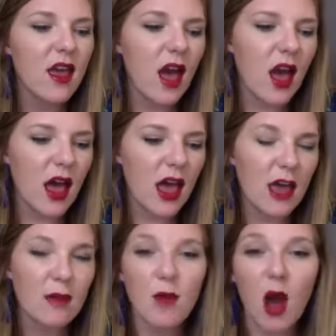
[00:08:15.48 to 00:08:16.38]

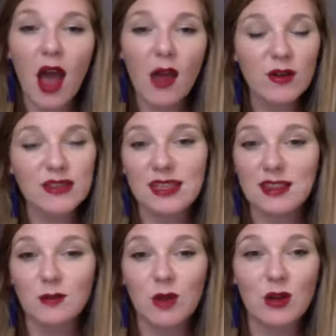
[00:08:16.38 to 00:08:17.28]
I always let
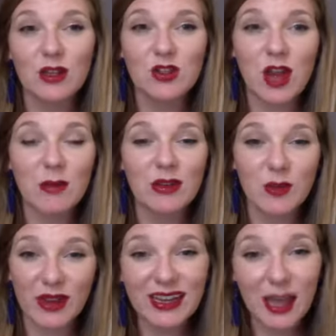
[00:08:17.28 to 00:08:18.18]
them know to dry in
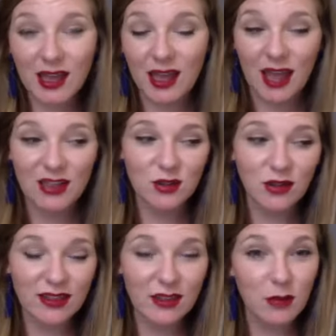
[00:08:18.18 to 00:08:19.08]
between. I do
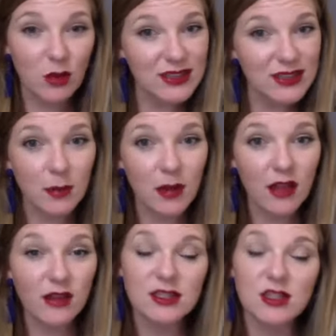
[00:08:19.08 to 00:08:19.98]
let them know that some
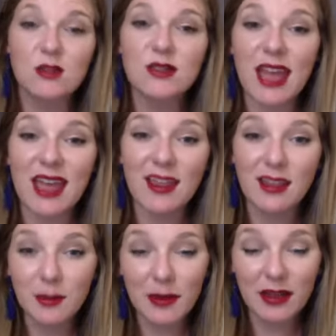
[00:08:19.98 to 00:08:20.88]
colors do take a
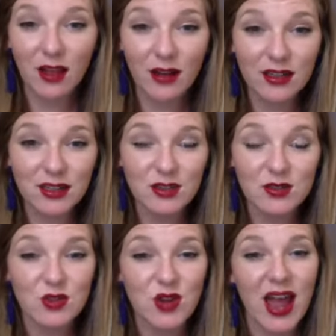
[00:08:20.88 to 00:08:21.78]
little bit longer to
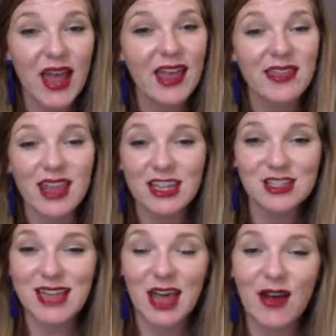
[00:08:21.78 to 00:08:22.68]
dry, and that's
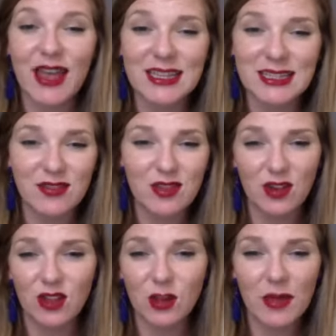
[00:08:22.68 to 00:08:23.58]
just how it is. If they're
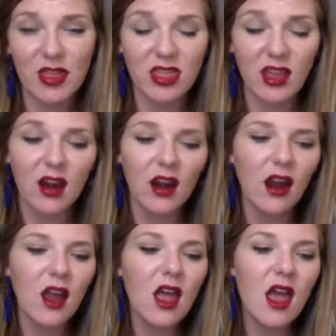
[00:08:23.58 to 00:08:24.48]
a little bit thicker,
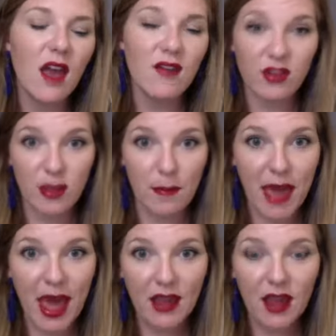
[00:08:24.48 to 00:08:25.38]
if they're the
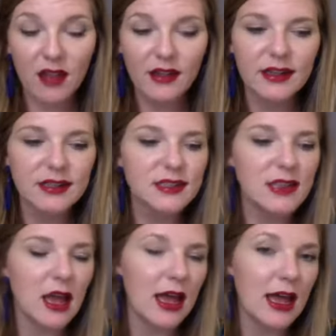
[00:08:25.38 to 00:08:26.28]
matte colors,
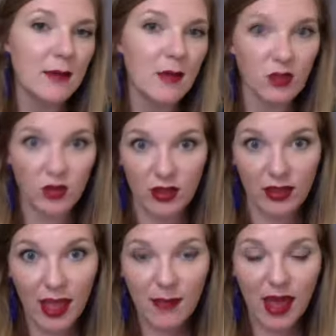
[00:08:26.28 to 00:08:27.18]
if they're the
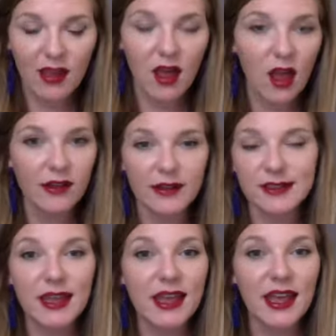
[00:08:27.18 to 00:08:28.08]
light matte
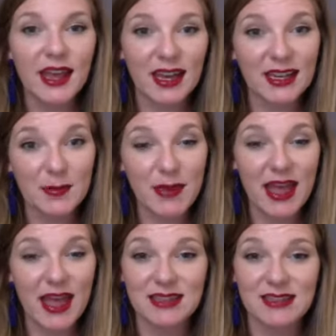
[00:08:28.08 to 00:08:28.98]
colors, kind of
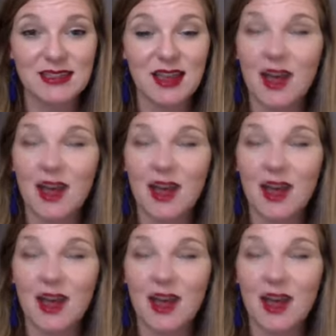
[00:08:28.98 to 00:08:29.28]
depends.